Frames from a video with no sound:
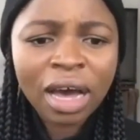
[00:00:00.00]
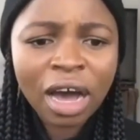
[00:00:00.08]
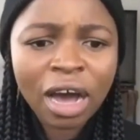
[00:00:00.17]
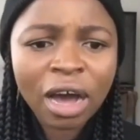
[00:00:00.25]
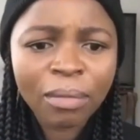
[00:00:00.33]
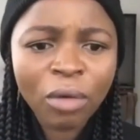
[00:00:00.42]

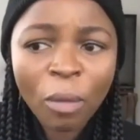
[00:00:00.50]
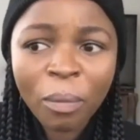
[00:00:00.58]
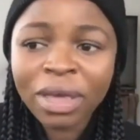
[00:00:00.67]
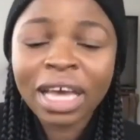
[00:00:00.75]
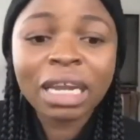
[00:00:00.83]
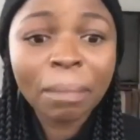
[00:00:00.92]
or
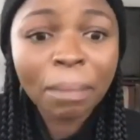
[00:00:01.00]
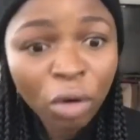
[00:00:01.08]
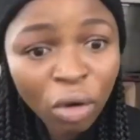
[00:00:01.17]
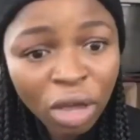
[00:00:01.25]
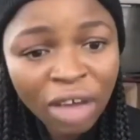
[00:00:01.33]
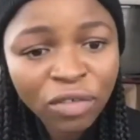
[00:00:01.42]
being an
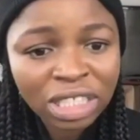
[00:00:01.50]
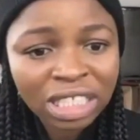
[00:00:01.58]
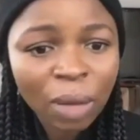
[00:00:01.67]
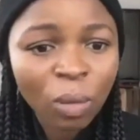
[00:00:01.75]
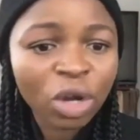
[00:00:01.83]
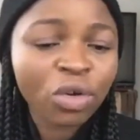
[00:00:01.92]
employer for
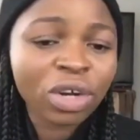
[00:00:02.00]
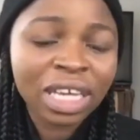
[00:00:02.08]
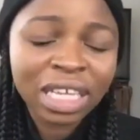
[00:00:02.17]
someone or an